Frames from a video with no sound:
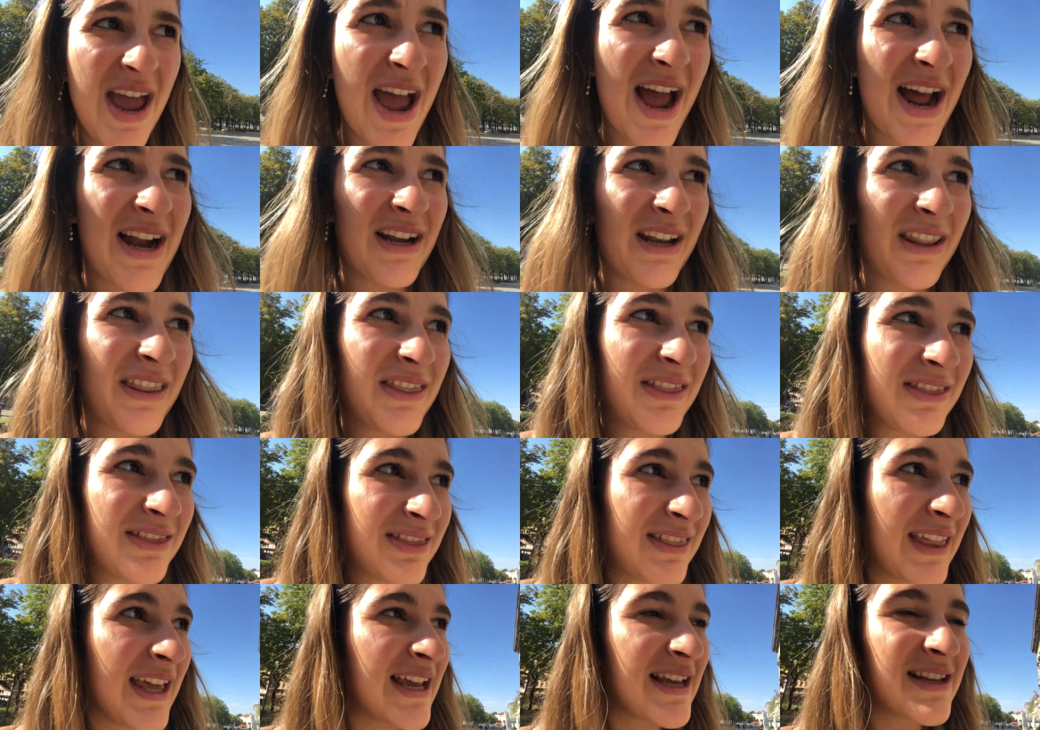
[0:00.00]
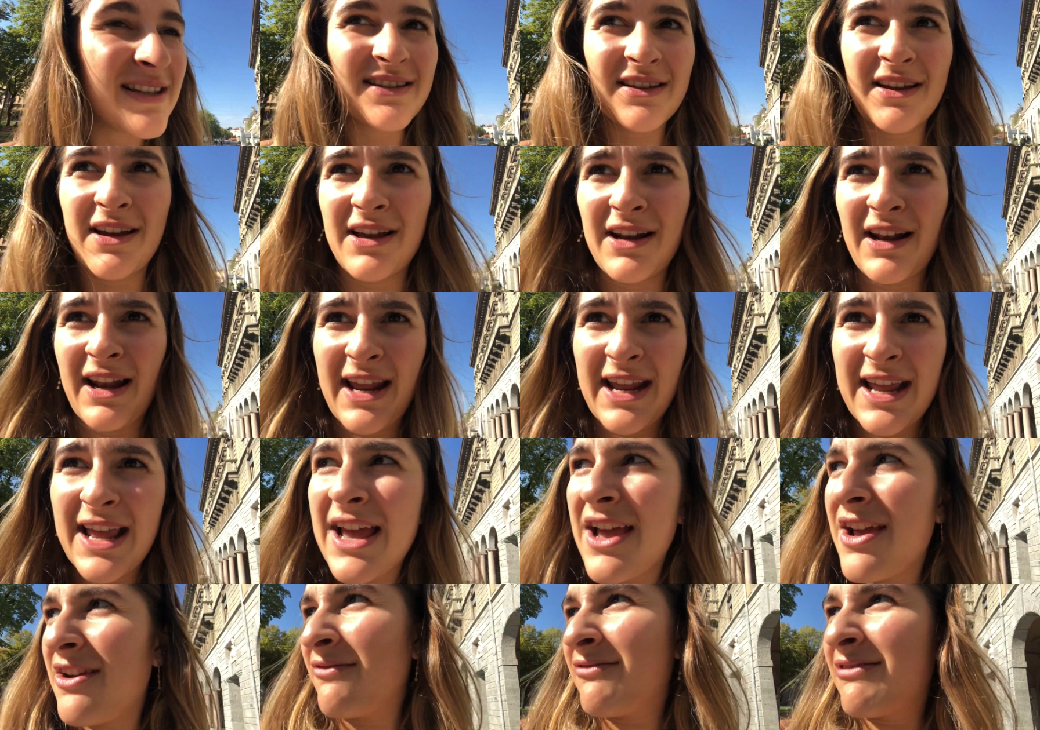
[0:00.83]
and things that, like,
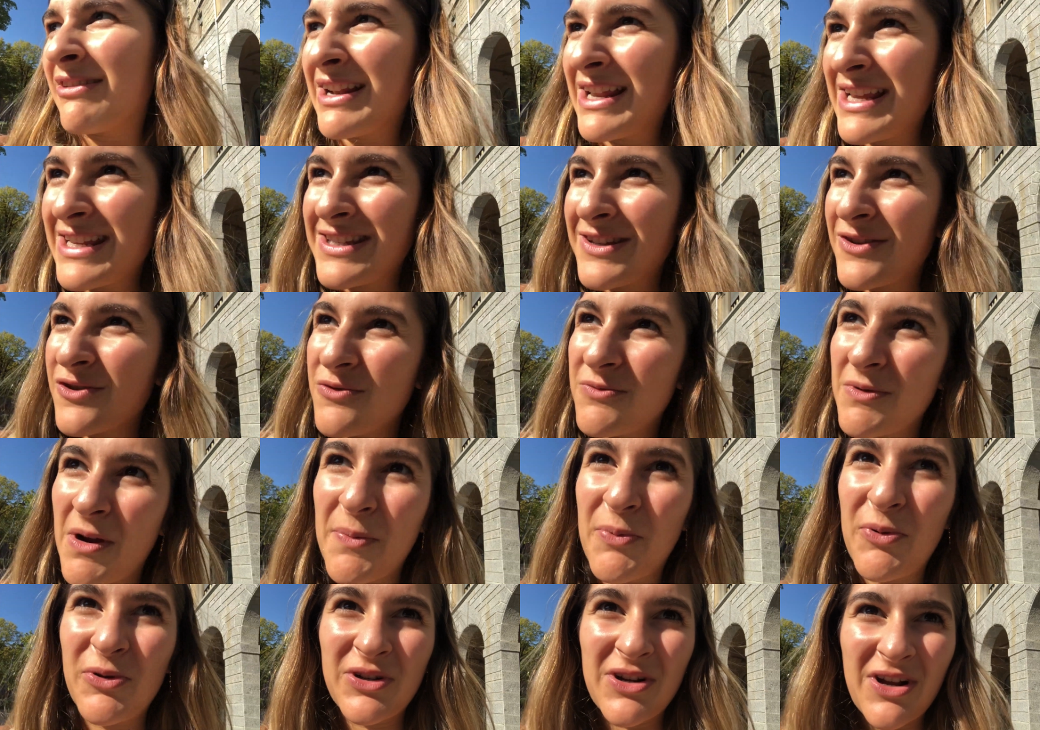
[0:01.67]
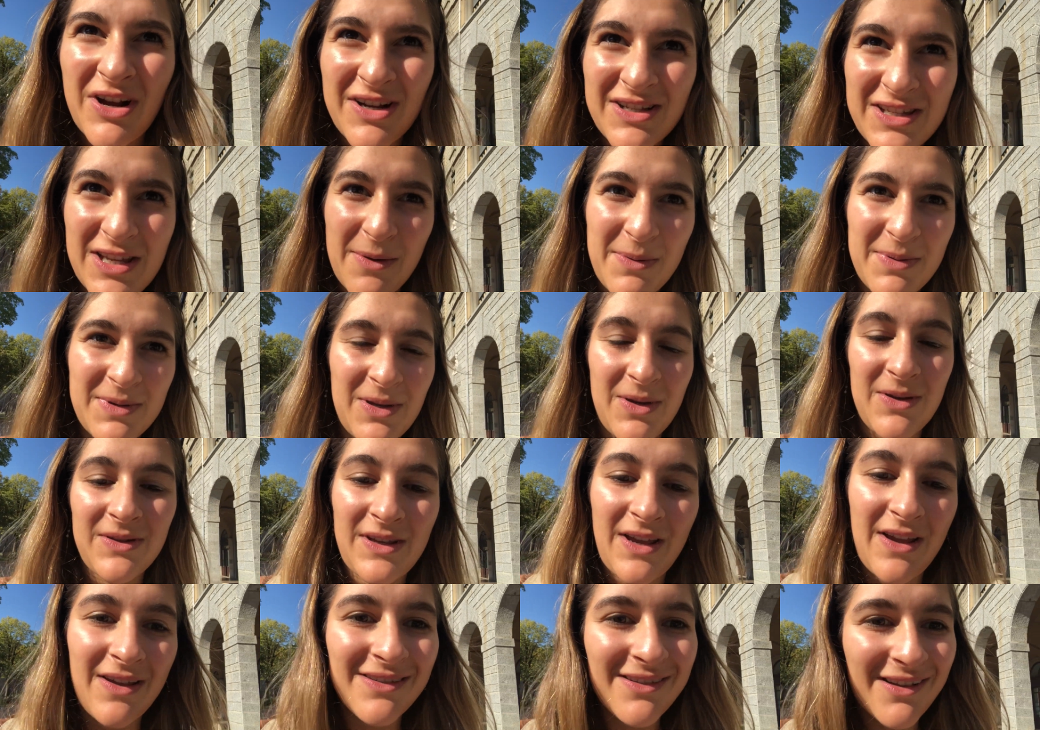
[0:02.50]
releasing all my podcast episodes
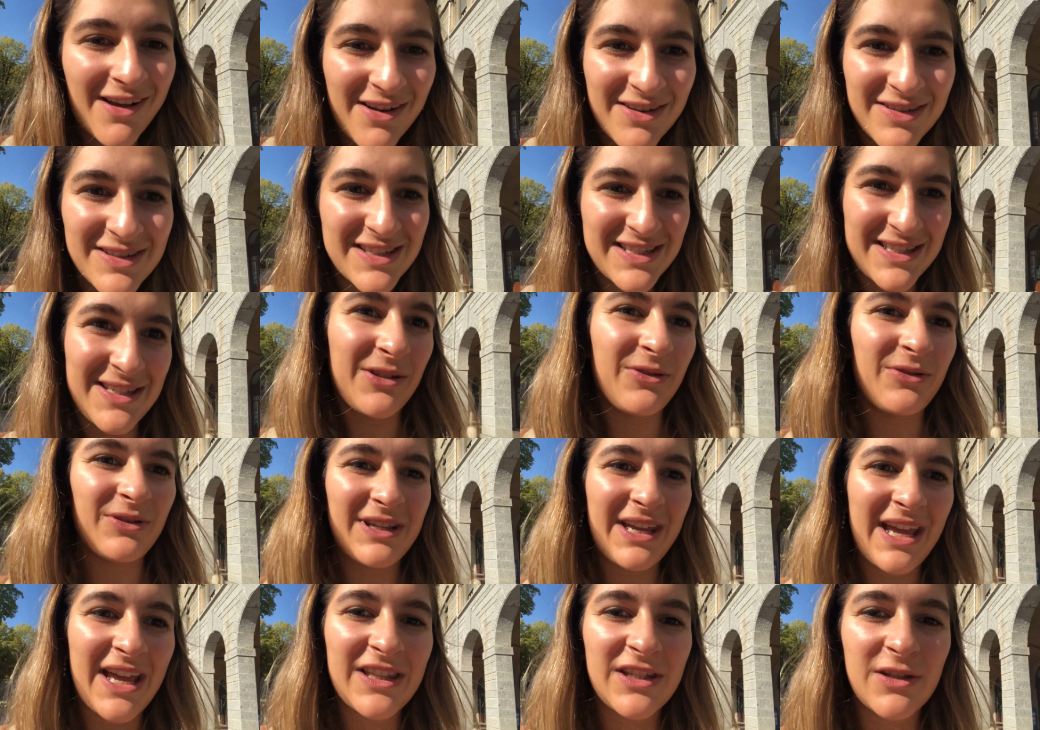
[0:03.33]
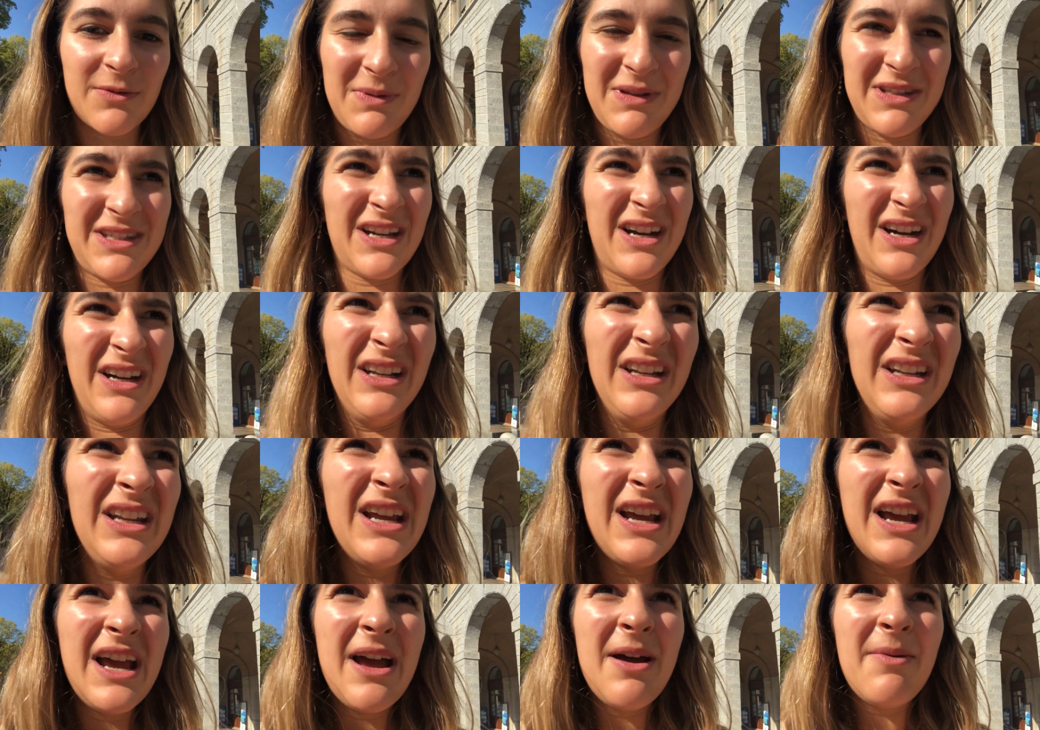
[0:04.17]
that are still yet to be done.
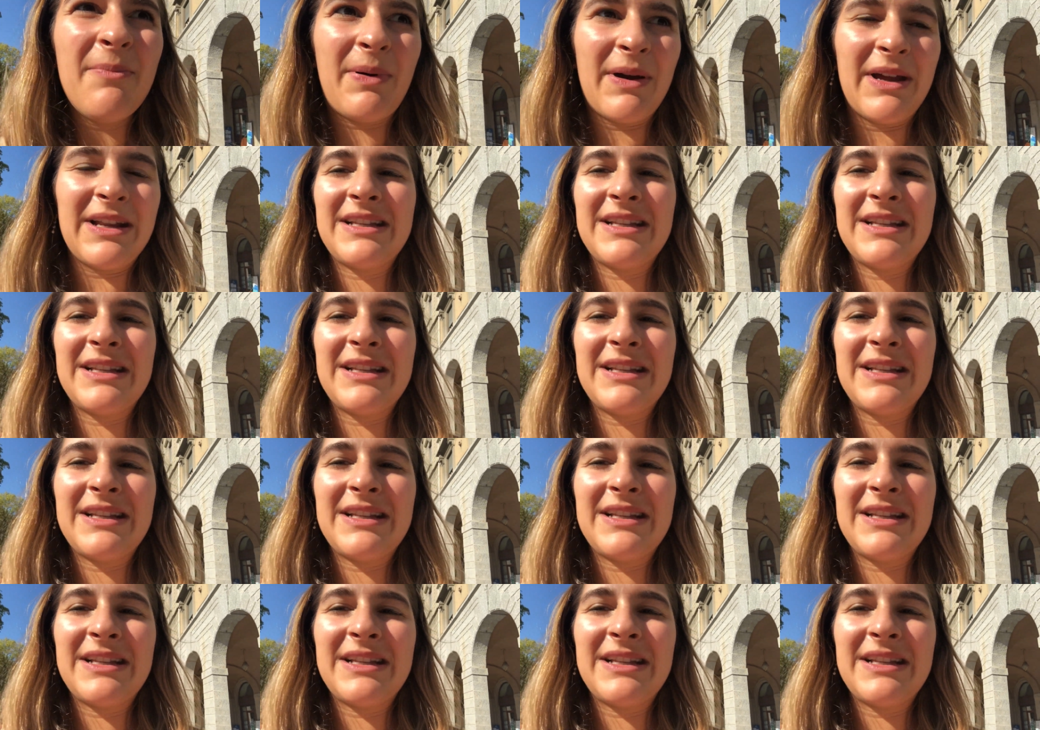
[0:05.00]
But